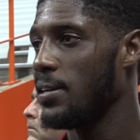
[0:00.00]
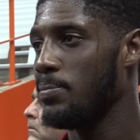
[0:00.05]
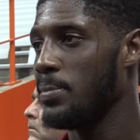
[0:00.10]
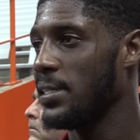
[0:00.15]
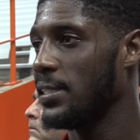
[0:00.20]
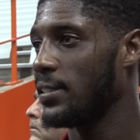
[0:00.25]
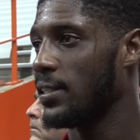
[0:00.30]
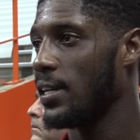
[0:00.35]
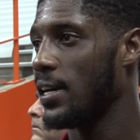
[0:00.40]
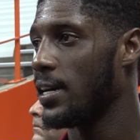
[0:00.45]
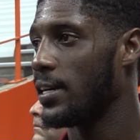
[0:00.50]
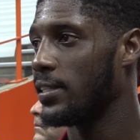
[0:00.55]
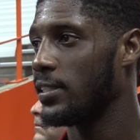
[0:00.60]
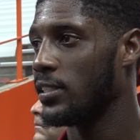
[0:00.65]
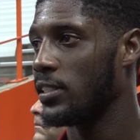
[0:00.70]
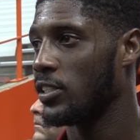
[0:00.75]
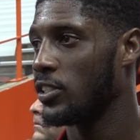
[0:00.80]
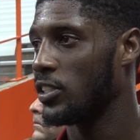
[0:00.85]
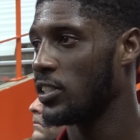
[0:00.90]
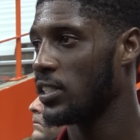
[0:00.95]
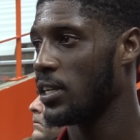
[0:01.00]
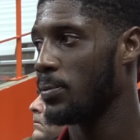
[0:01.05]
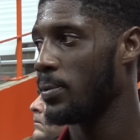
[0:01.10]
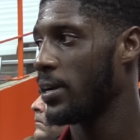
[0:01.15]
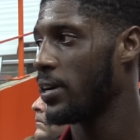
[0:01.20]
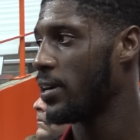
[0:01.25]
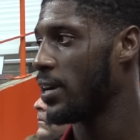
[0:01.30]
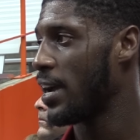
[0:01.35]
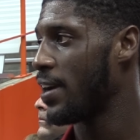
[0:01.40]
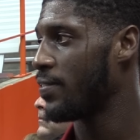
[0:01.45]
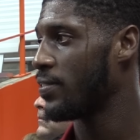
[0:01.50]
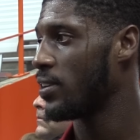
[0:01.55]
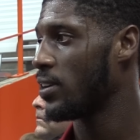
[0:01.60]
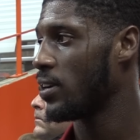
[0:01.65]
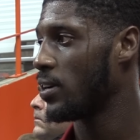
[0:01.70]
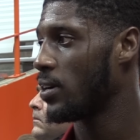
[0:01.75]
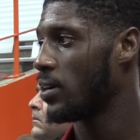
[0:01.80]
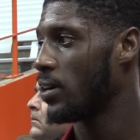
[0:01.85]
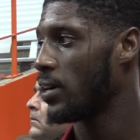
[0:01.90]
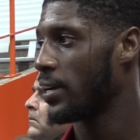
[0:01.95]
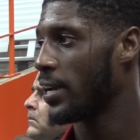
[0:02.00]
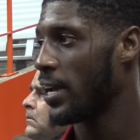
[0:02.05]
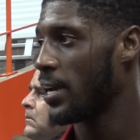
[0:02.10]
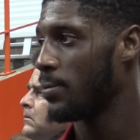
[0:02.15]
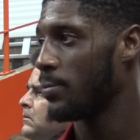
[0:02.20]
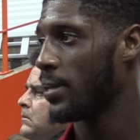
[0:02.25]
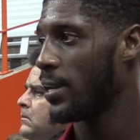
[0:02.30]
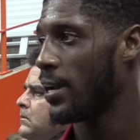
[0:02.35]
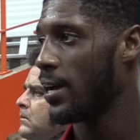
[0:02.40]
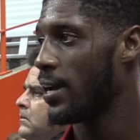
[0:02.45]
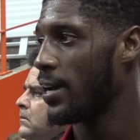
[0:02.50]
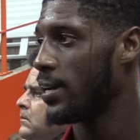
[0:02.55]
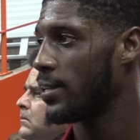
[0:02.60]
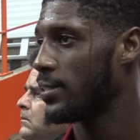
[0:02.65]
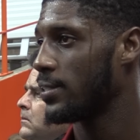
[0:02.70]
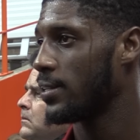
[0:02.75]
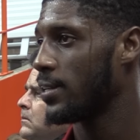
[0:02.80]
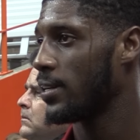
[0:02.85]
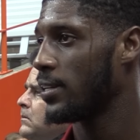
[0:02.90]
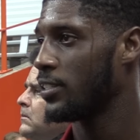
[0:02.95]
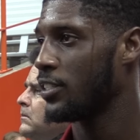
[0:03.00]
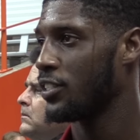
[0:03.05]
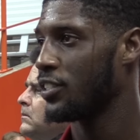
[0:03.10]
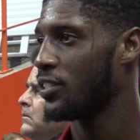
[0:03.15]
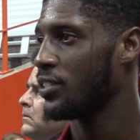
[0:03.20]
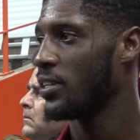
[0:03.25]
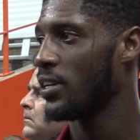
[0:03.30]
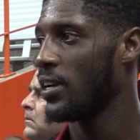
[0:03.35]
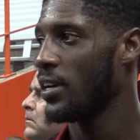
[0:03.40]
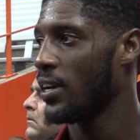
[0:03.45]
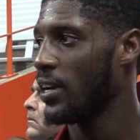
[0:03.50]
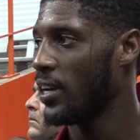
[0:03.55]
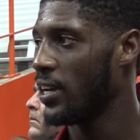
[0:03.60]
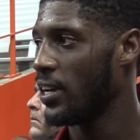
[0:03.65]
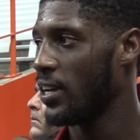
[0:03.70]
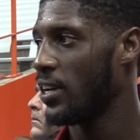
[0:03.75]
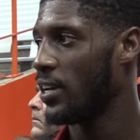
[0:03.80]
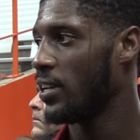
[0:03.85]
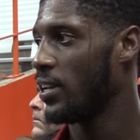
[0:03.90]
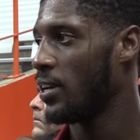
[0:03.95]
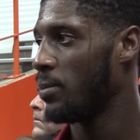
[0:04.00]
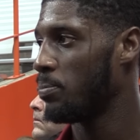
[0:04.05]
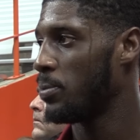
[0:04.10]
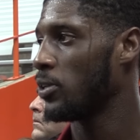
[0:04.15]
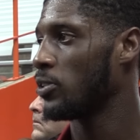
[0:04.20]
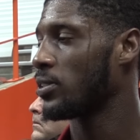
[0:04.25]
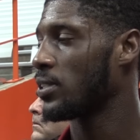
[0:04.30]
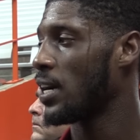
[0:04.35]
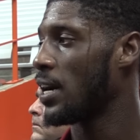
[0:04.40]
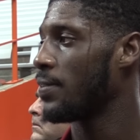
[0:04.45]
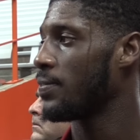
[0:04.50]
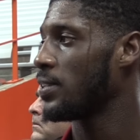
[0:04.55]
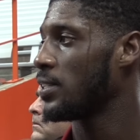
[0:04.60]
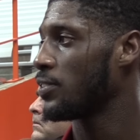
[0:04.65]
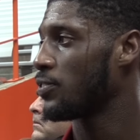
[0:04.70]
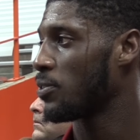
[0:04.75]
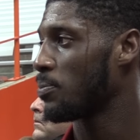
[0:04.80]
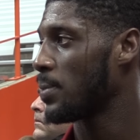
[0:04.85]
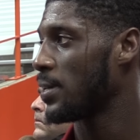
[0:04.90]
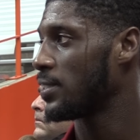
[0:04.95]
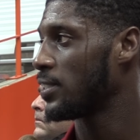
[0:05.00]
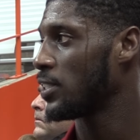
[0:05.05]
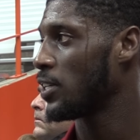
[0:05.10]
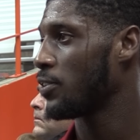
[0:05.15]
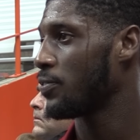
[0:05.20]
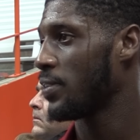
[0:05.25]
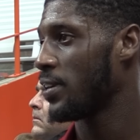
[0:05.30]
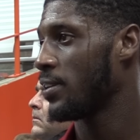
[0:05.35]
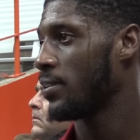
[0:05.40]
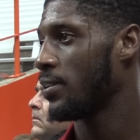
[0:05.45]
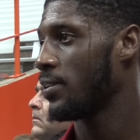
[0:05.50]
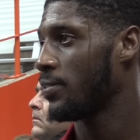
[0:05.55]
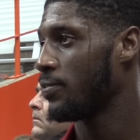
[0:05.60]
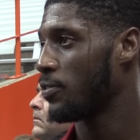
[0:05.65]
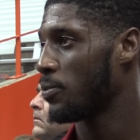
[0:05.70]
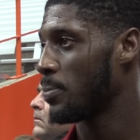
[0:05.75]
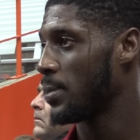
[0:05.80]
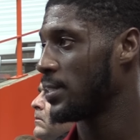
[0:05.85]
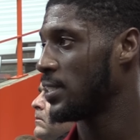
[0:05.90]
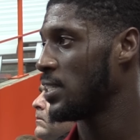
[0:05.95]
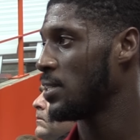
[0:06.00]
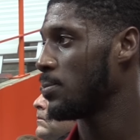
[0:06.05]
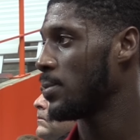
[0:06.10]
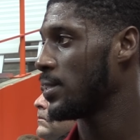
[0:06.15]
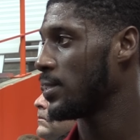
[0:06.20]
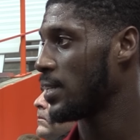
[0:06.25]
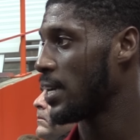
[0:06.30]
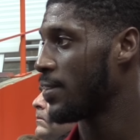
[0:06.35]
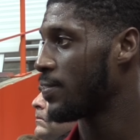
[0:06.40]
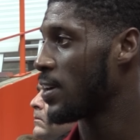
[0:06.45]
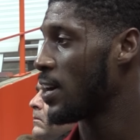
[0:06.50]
It means a lot, you know, just coming out here and having a game that I had today. Just it builds confidence for myself and for my teammates to have